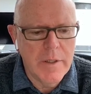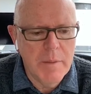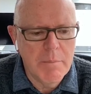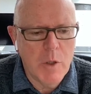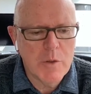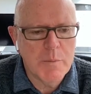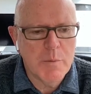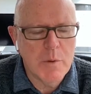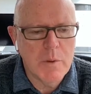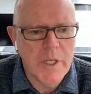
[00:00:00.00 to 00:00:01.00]
the
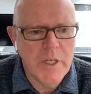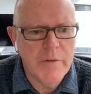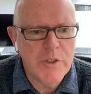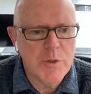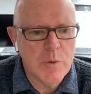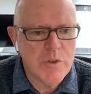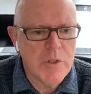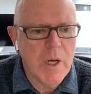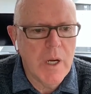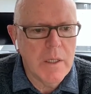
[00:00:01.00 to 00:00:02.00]
multiple individual
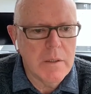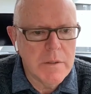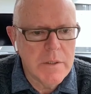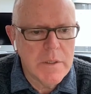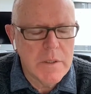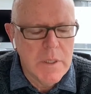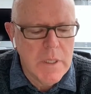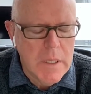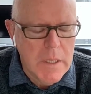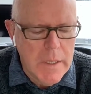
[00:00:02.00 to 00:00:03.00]
trials
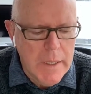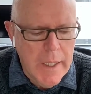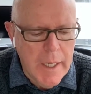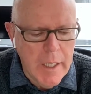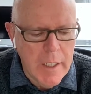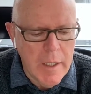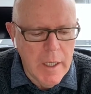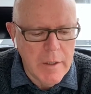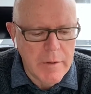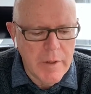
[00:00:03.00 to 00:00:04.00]
uh,
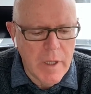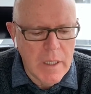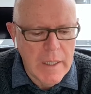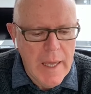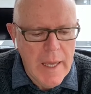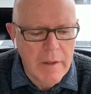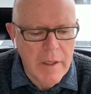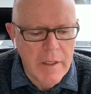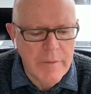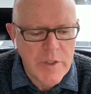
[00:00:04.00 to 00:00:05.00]
and allowed
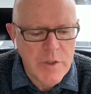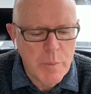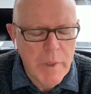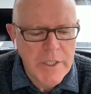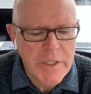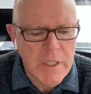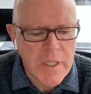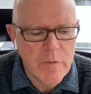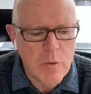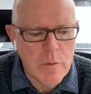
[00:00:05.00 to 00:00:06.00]
individual patient
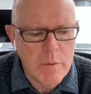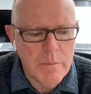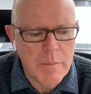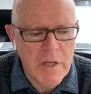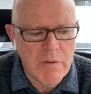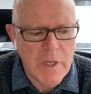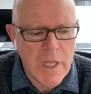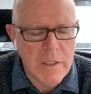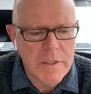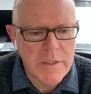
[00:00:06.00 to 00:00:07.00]
level
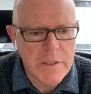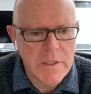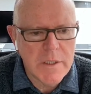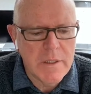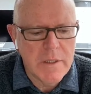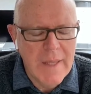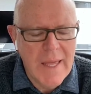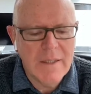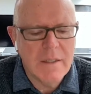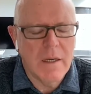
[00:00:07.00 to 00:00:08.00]
meta-analysis,
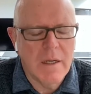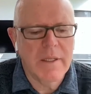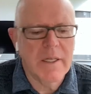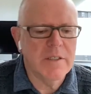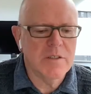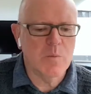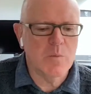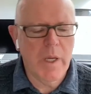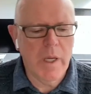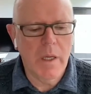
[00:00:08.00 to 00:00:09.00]
that I think is
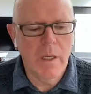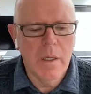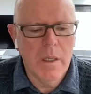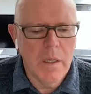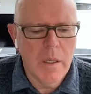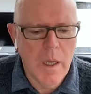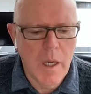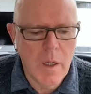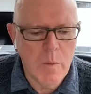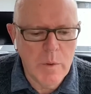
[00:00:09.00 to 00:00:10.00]
where
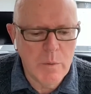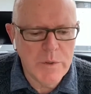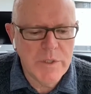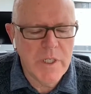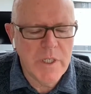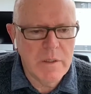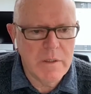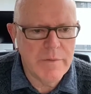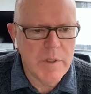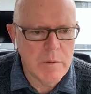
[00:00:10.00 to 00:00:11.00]
uh, we will see
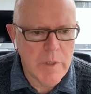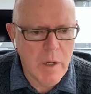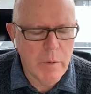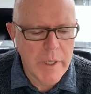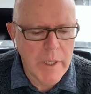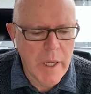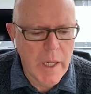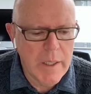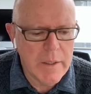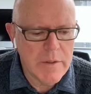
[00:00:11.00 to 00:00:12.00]
the field going.
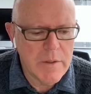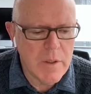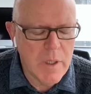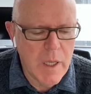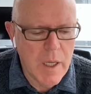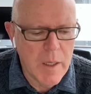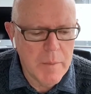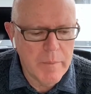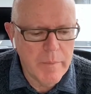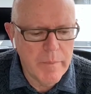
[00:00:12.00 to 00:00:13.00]
And
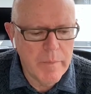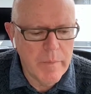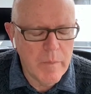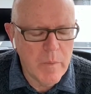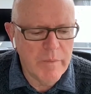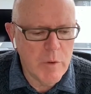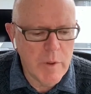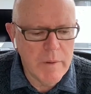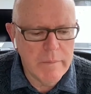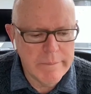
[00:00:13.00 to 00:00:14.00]
um, we're
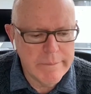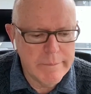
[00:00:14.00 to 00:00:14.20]
very